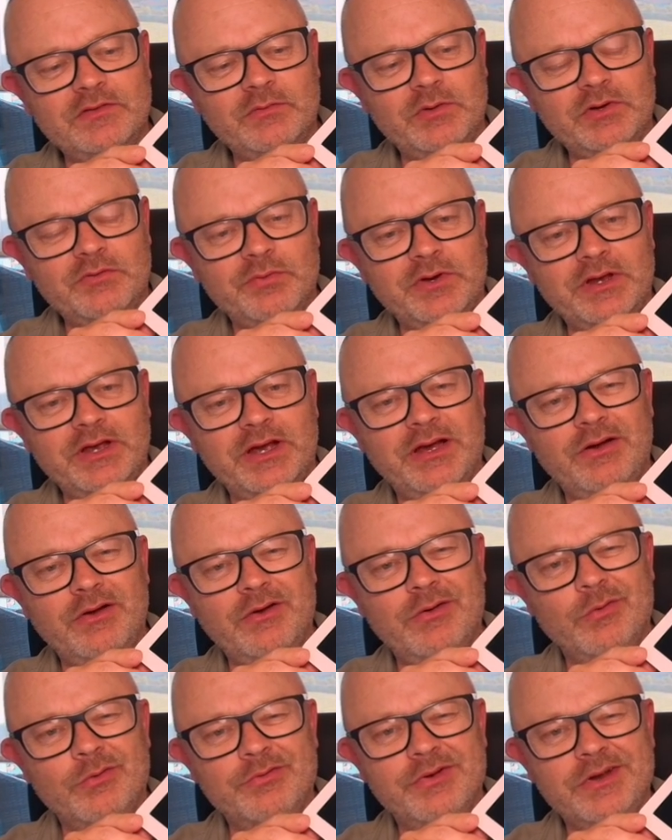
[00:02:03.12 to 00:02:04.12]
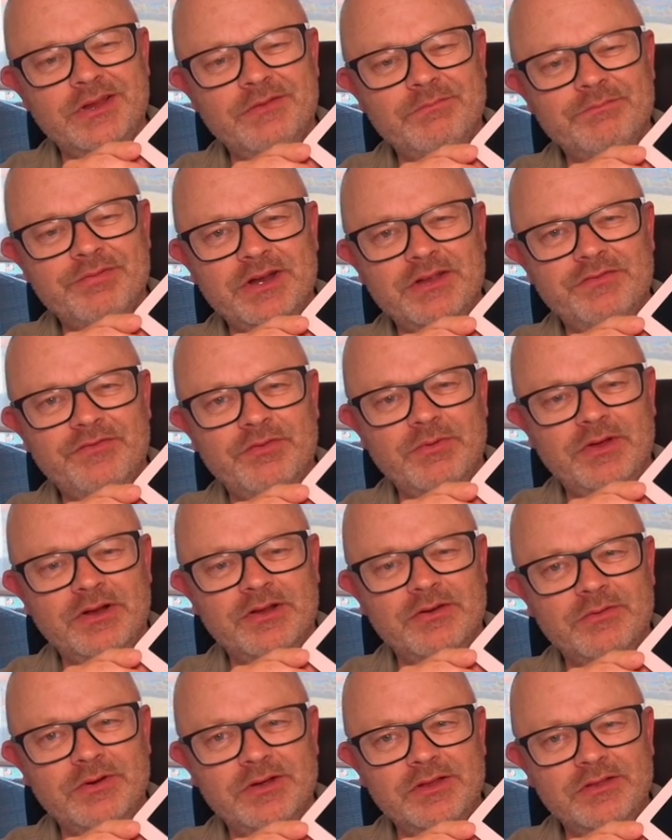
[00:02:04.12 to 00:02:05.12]
which we are already pretty
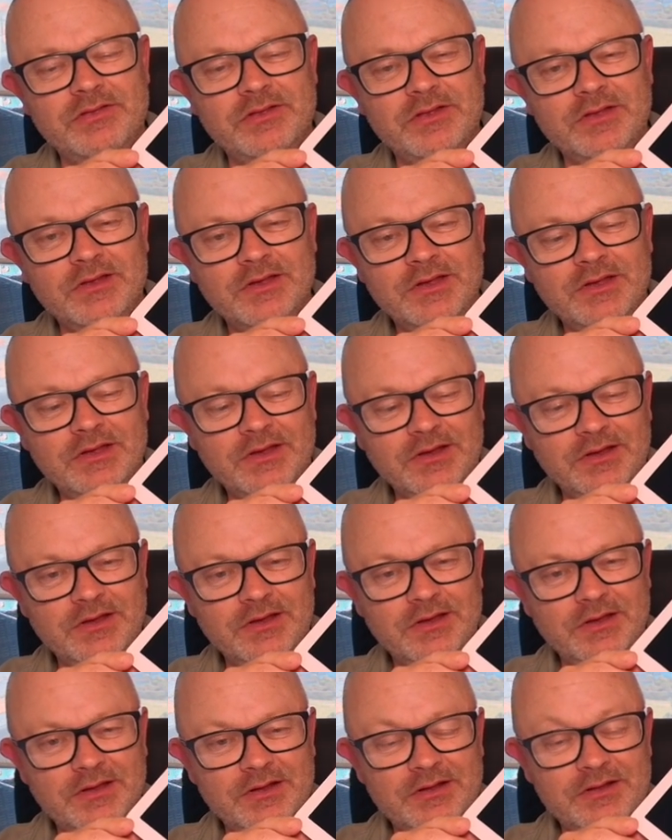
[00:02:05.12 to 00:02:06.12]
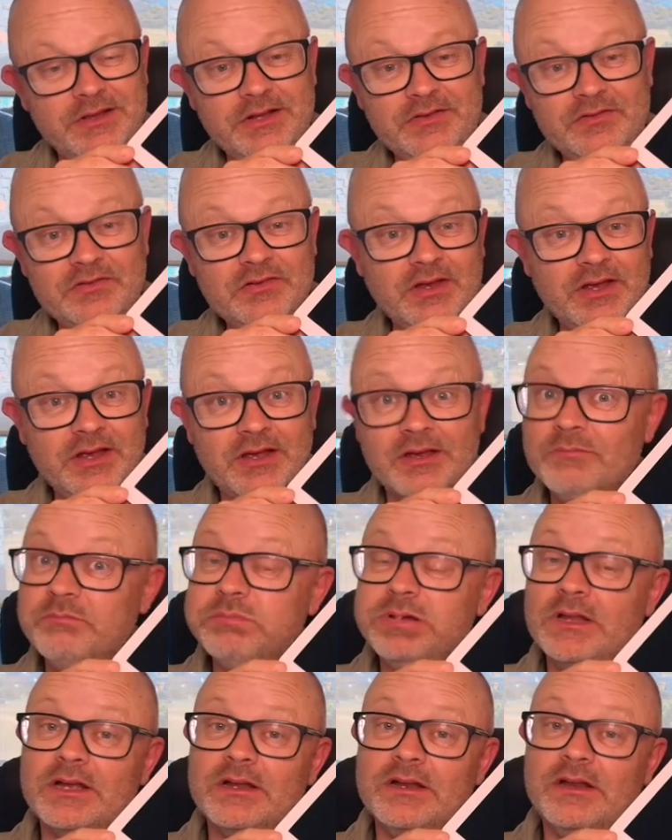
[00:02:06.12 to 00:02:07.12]
familiar with? Let's uh,
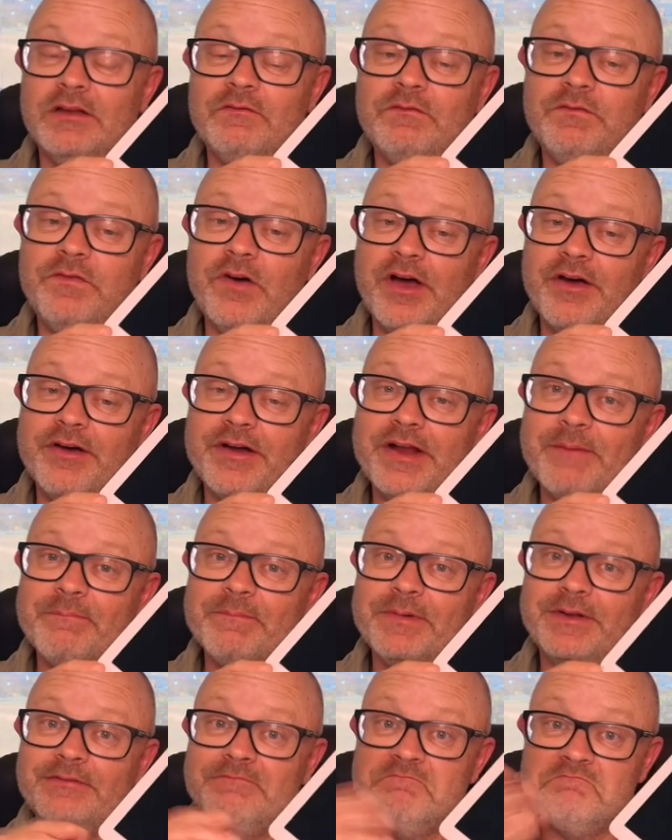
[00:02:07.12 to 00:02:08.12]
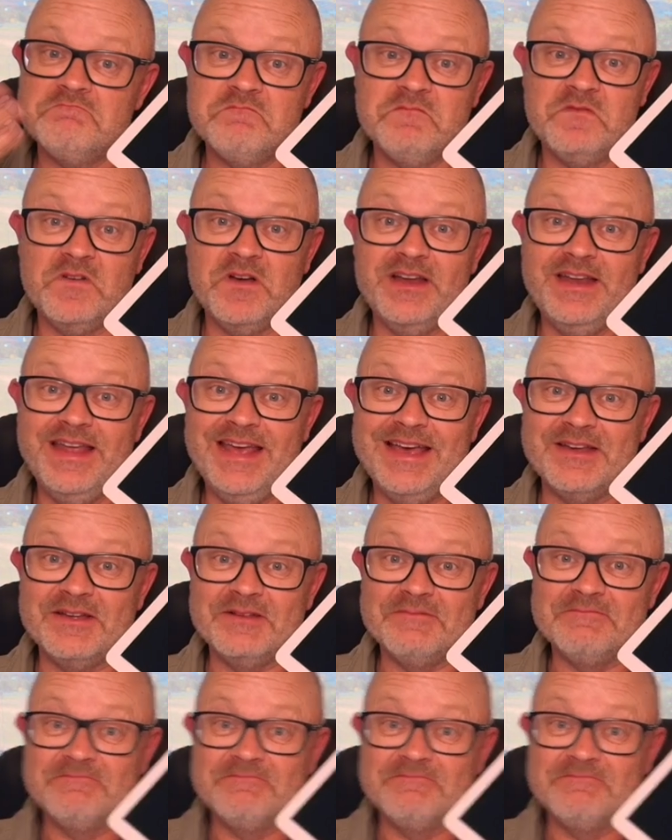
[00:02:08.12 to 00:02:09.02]
plug it in, fire it up, and find out.